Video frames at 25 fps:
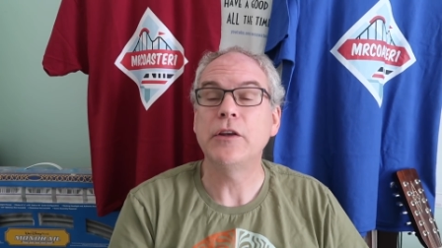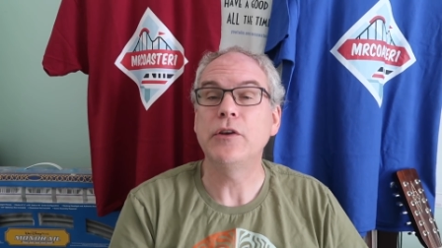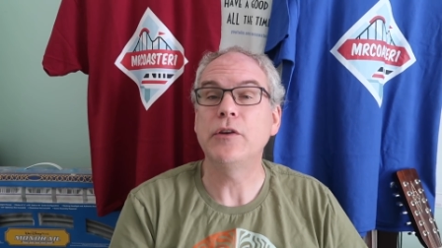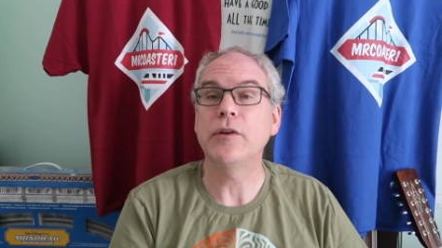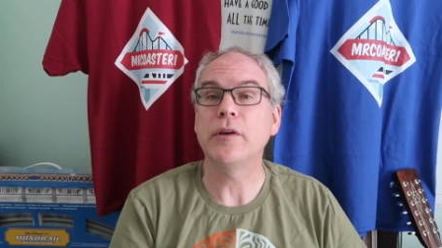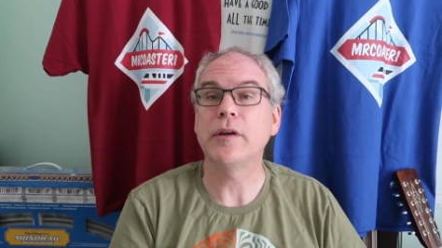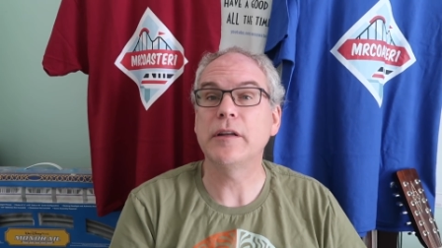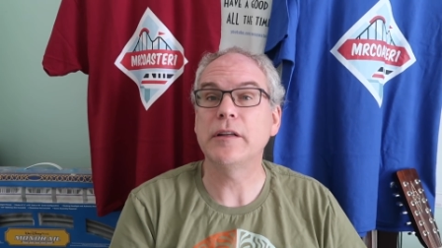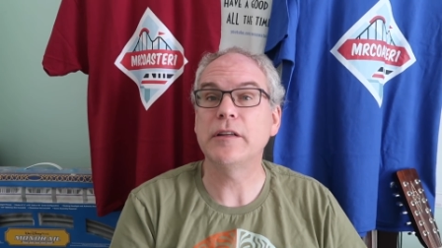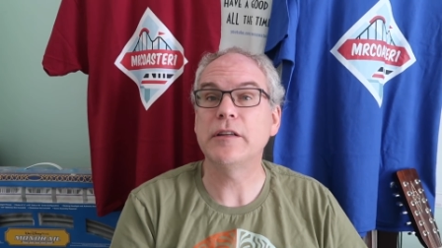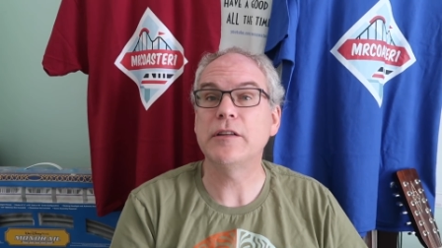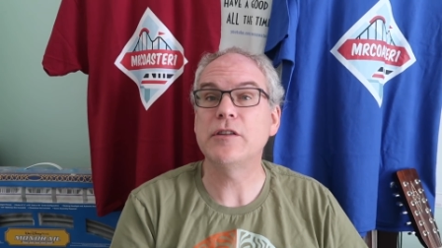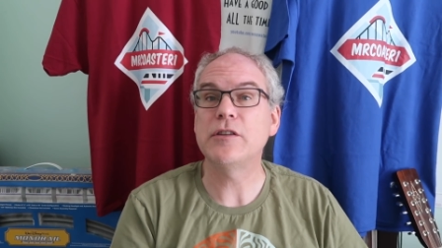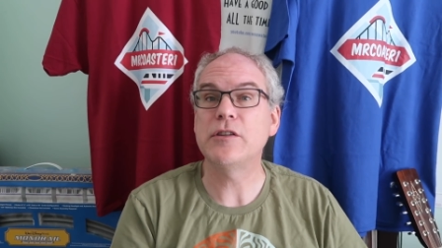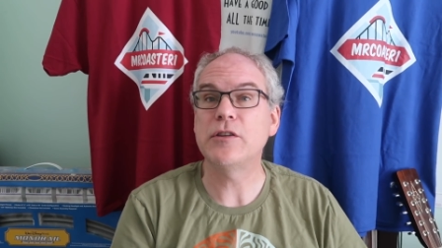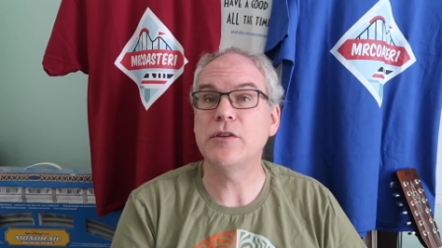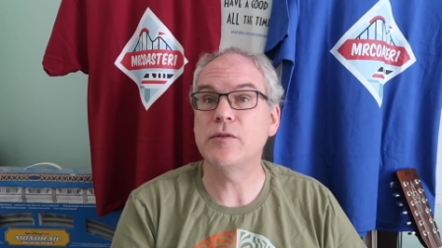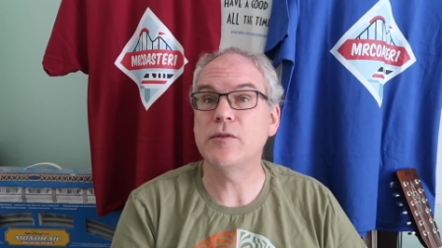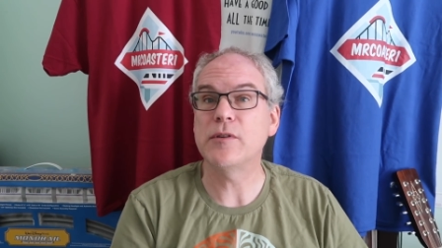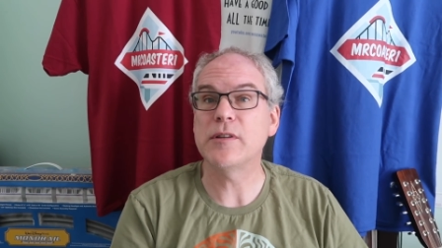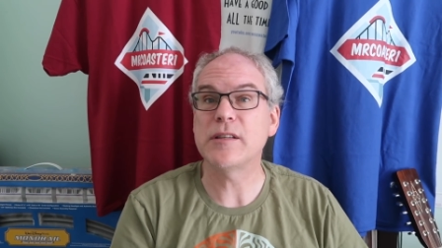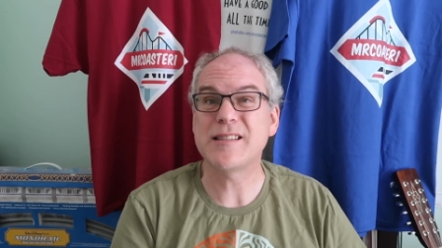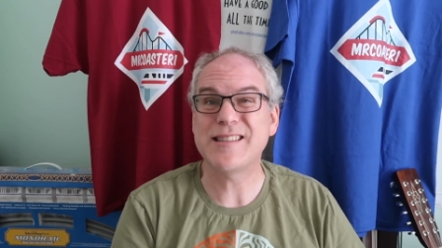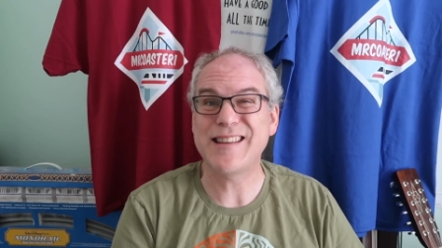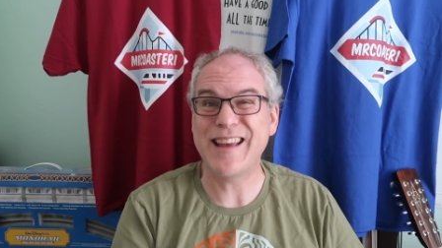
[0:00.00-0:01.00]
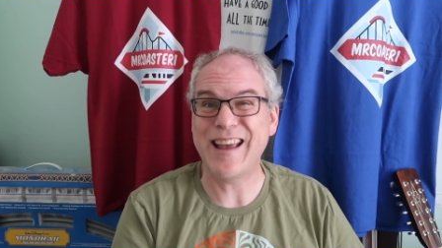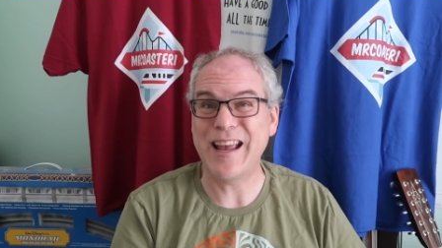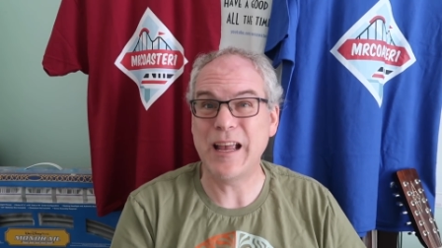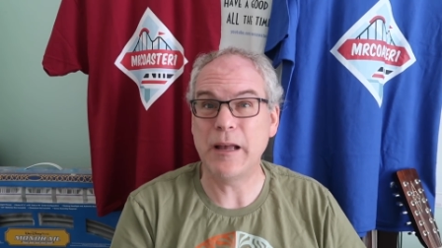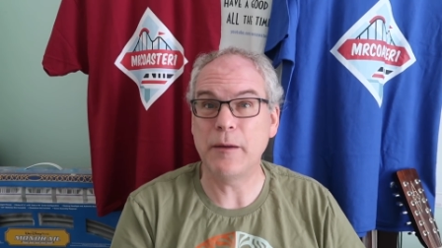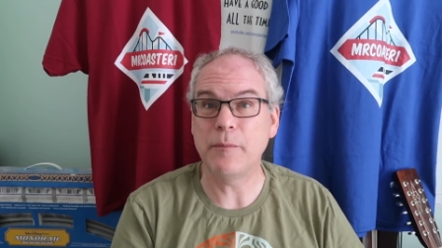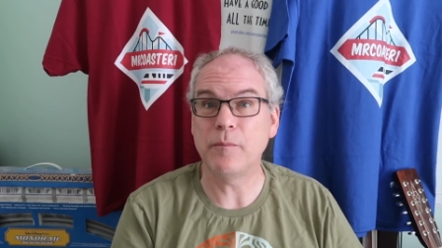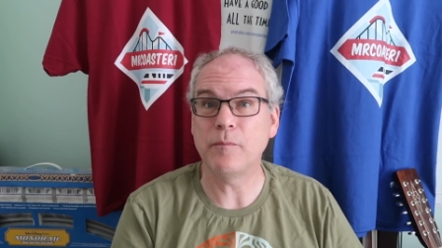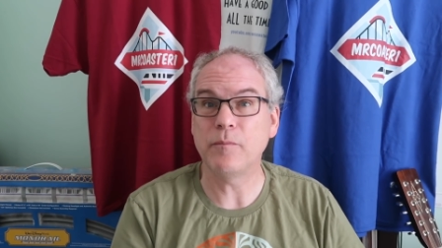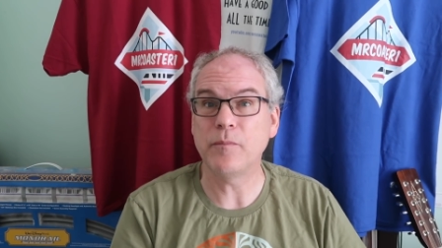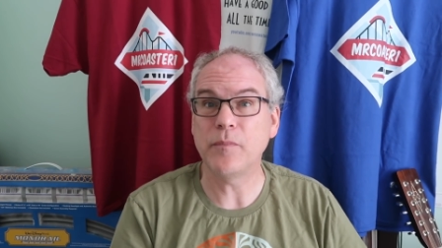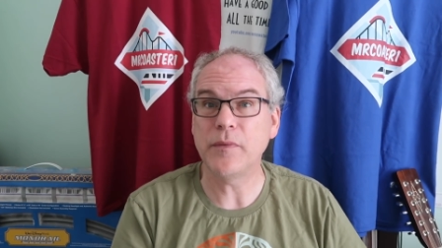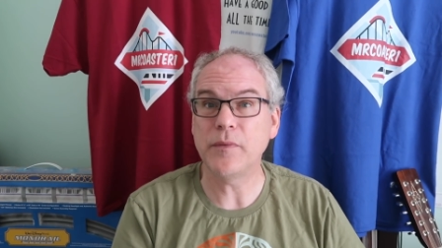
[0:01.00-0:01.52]
You can do the
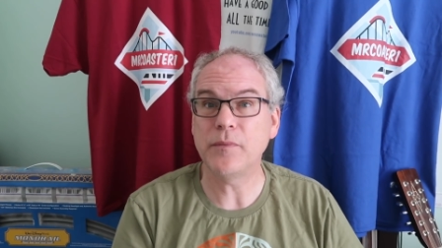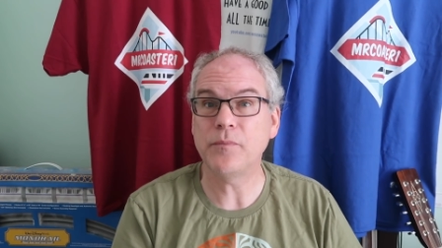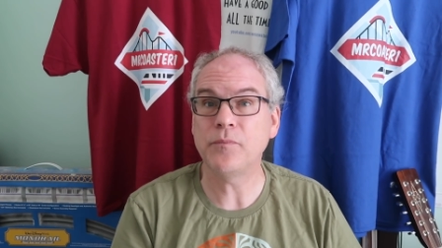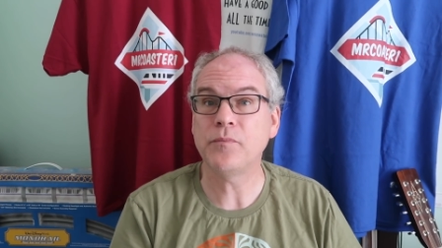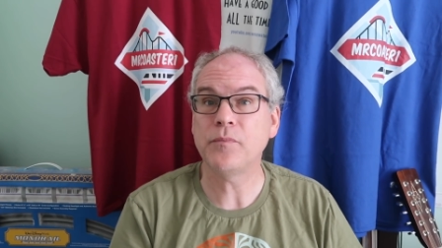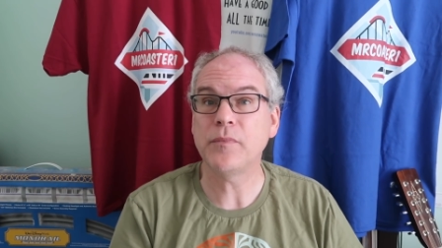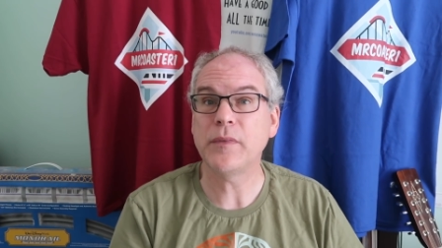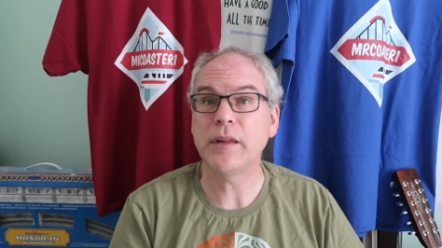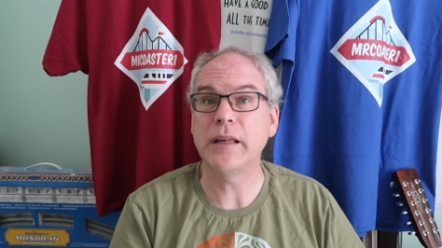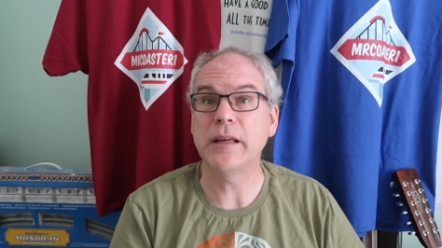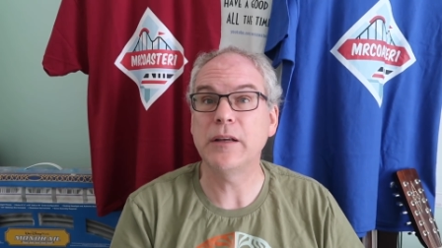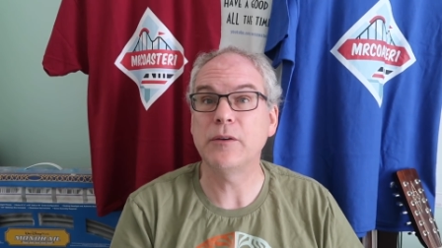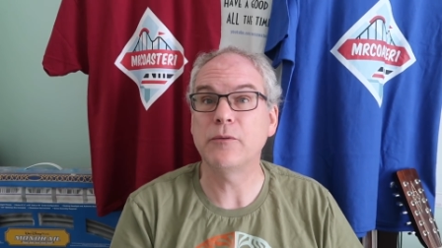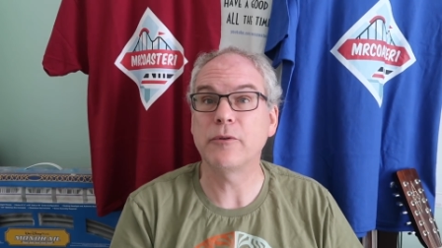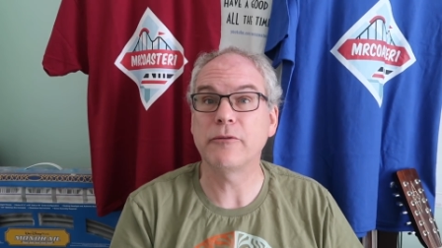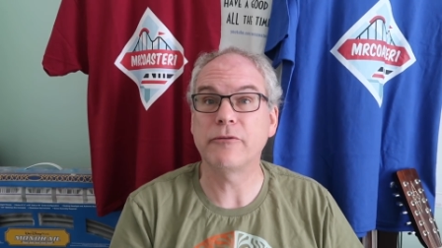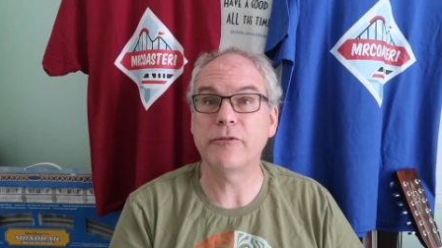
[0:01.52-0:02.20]
same in